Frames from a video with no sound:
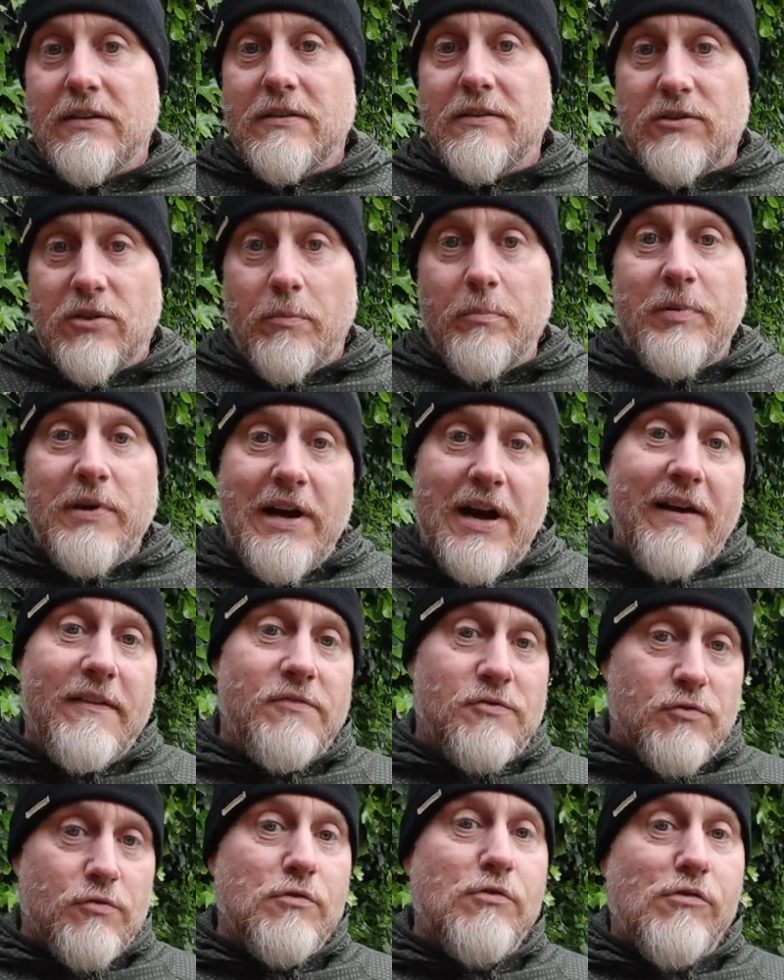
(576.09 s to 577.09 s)
Zombie
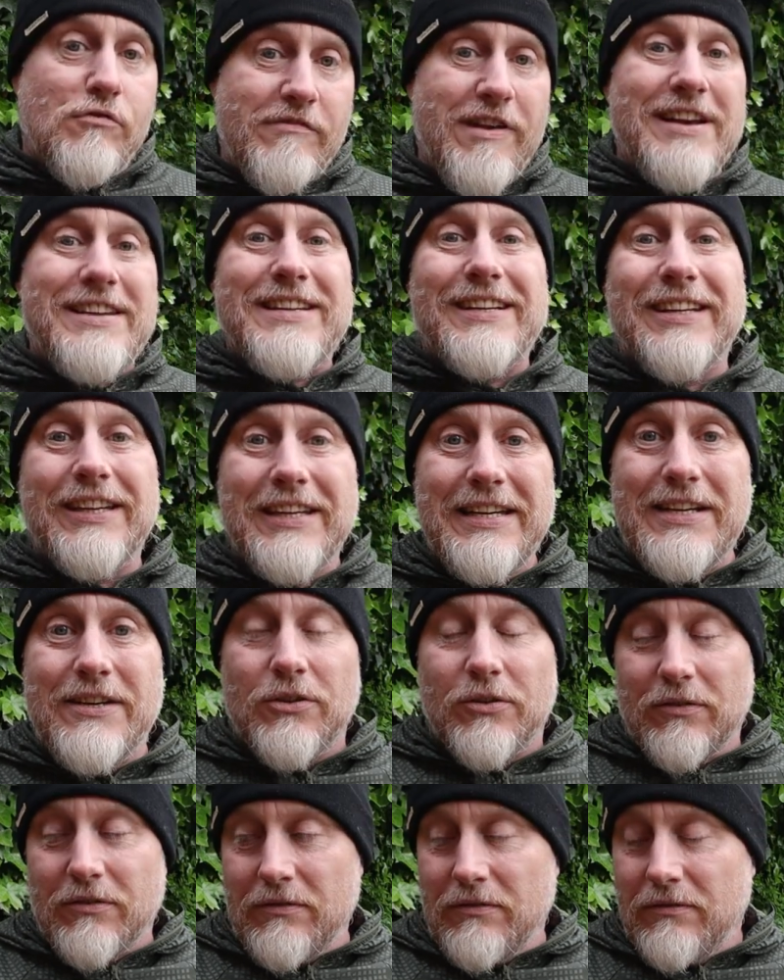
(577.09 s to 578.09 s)
knives are already
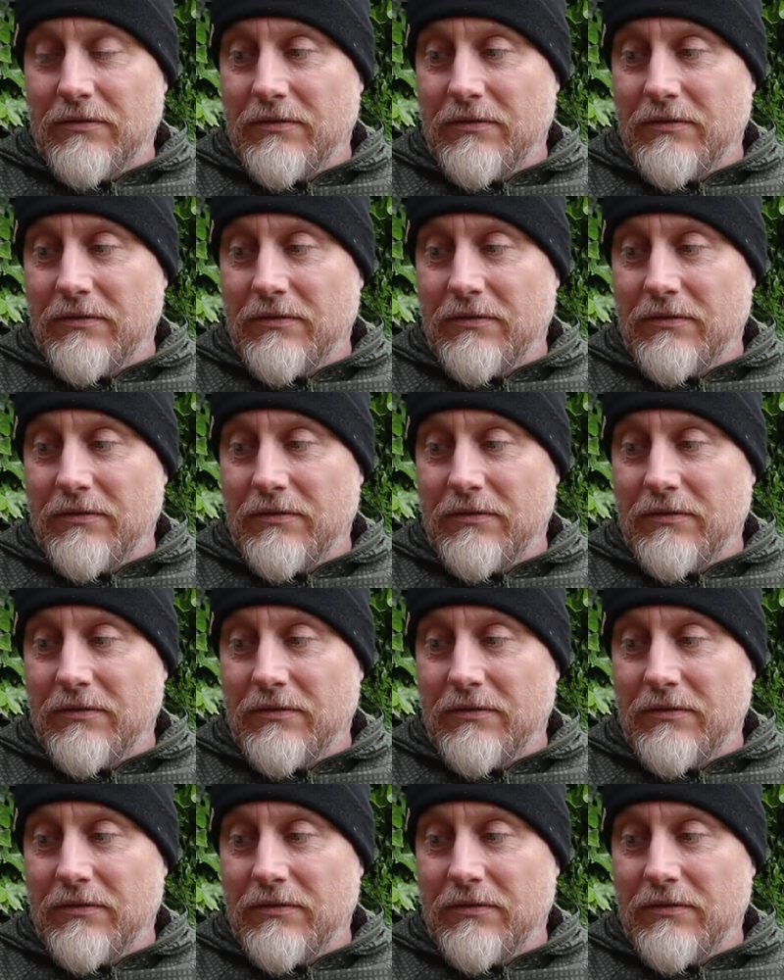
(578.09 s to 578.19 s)
illegal.